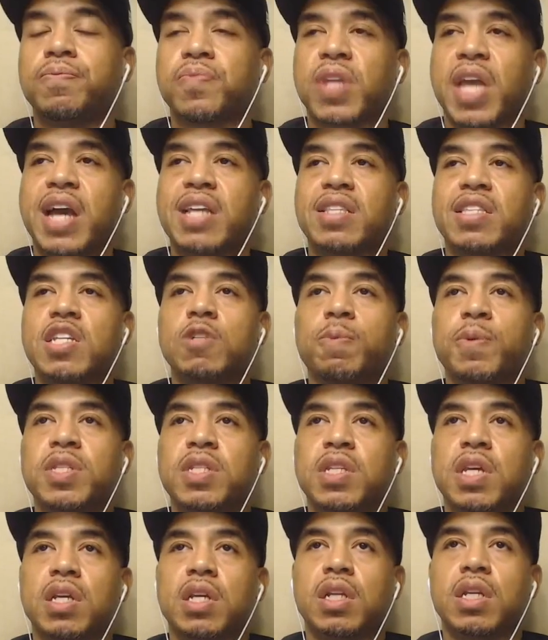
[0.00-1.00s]
at this
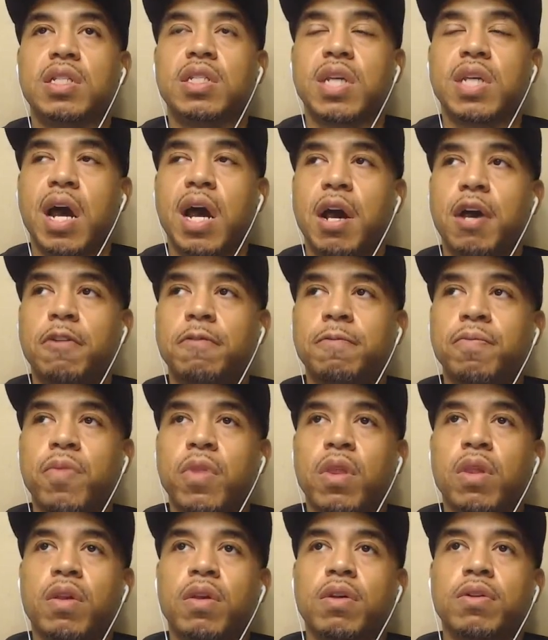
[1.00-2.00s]
particular time,
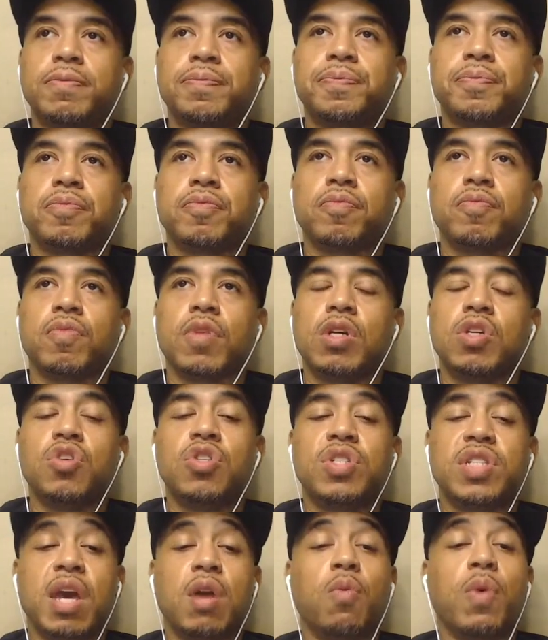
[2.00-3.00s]
you
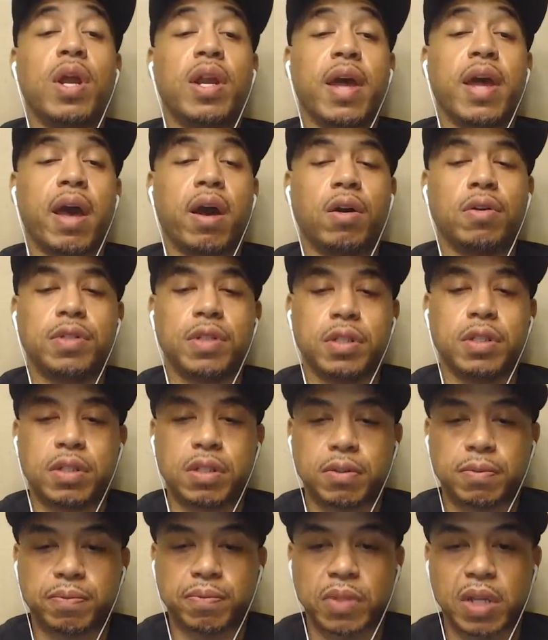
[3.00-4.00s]
say we're the elders.
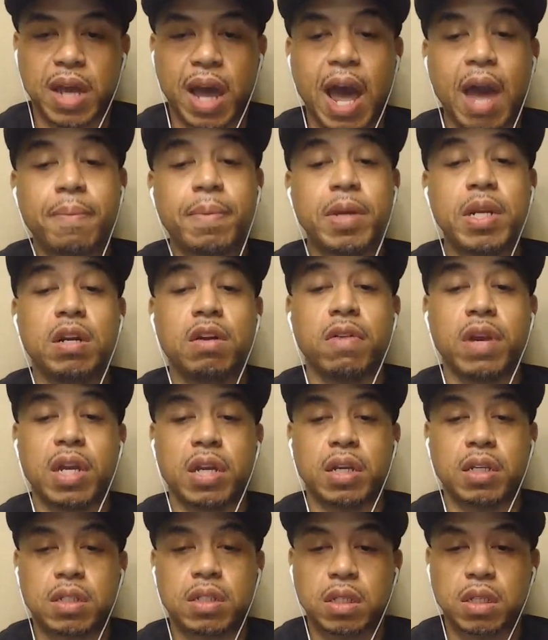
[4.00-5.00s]
I'm in
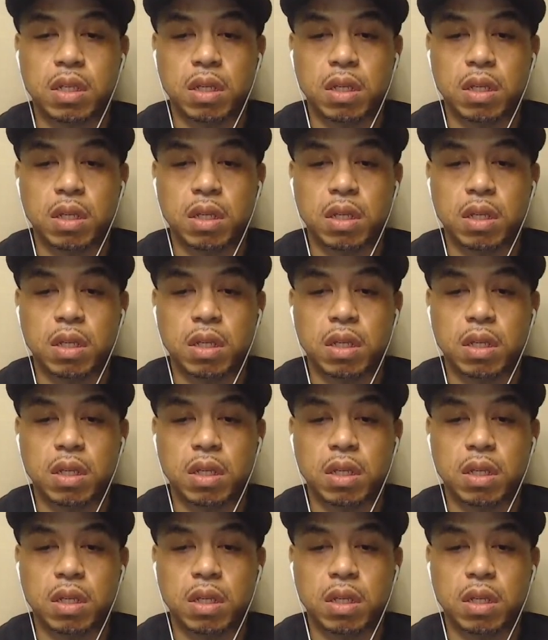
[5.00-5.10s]
agreement.